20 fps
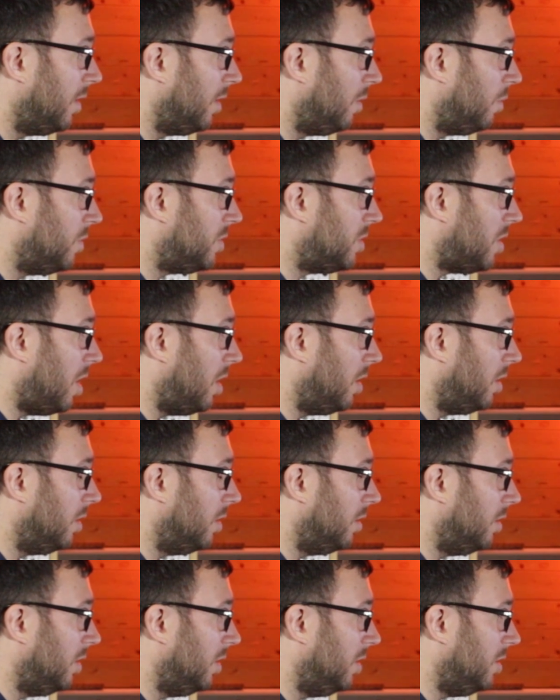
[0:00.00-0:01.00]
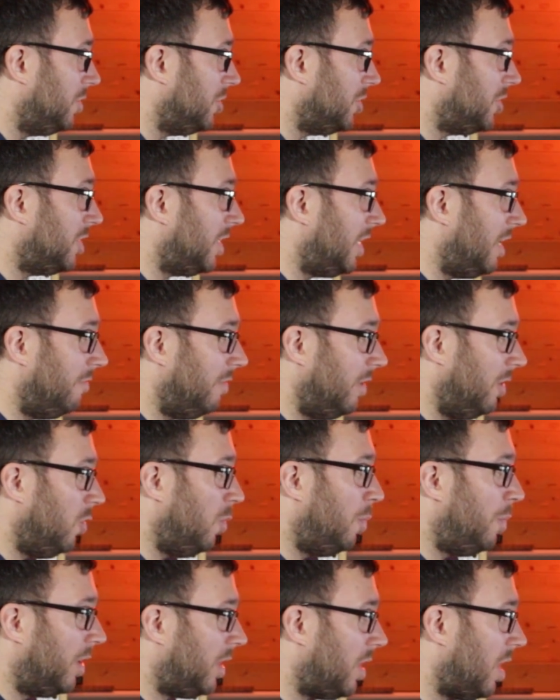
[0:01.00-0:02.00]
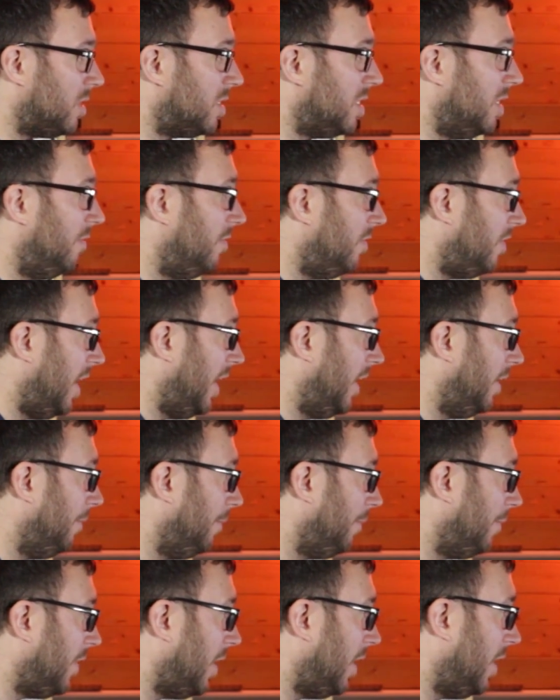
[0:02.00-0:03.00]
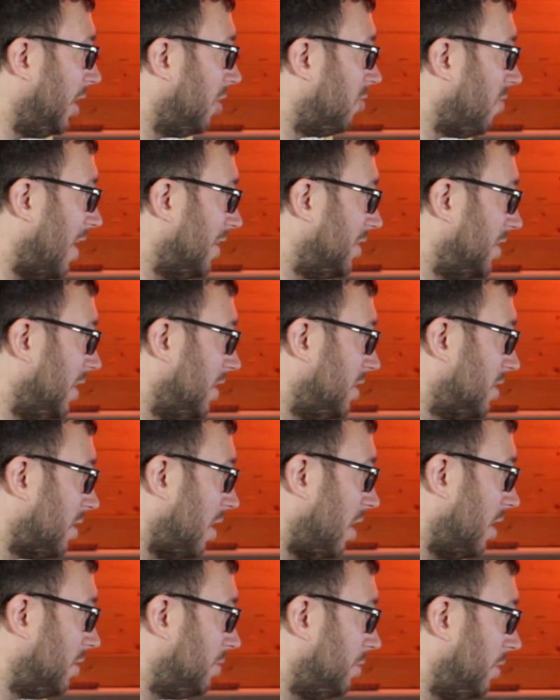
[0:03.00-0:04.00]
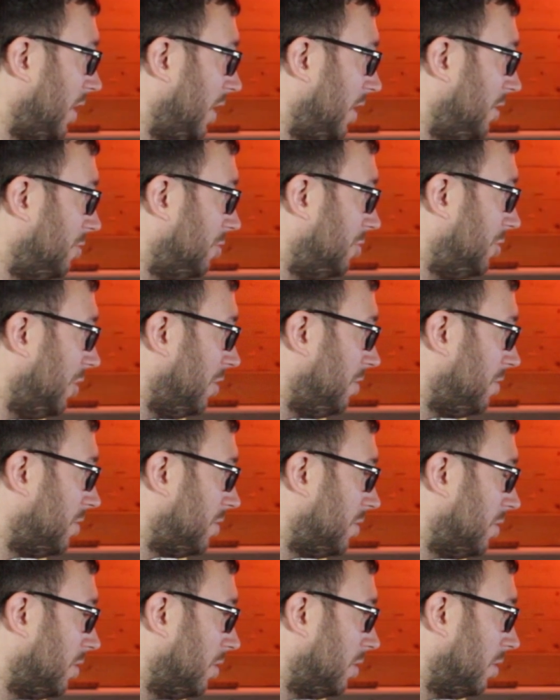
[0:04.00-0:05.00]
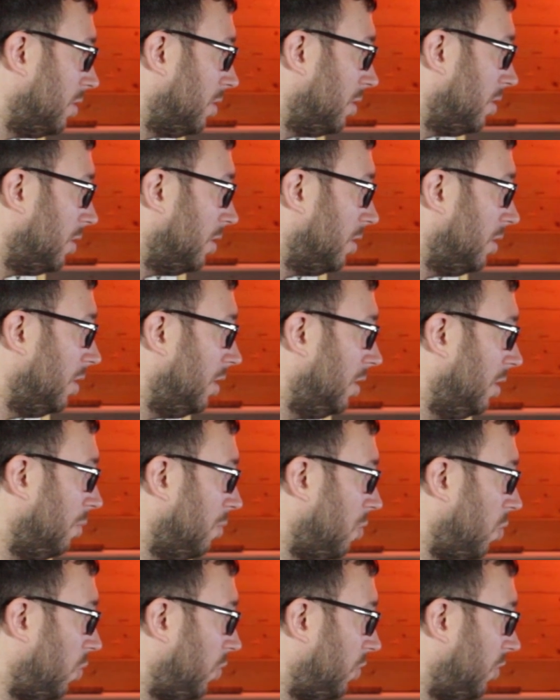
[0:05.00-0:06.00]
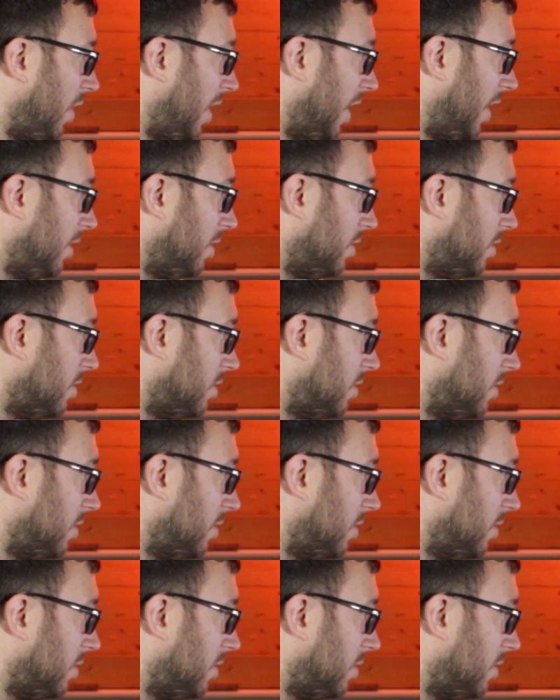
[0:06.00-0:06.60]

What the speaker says: which aren't just to give a little percussive thing, and then gradually started to introduce more things.